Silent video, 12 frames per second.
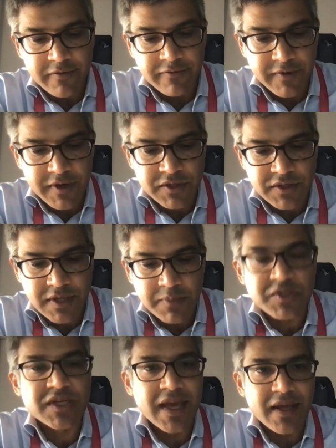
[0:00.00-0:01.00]
first
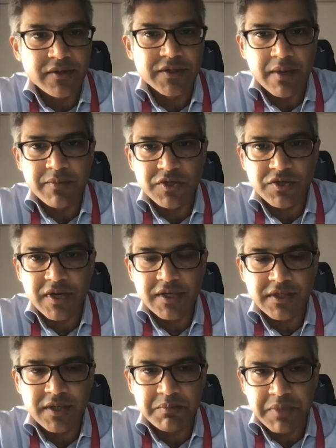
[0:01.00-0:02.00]
subscale demonstrator,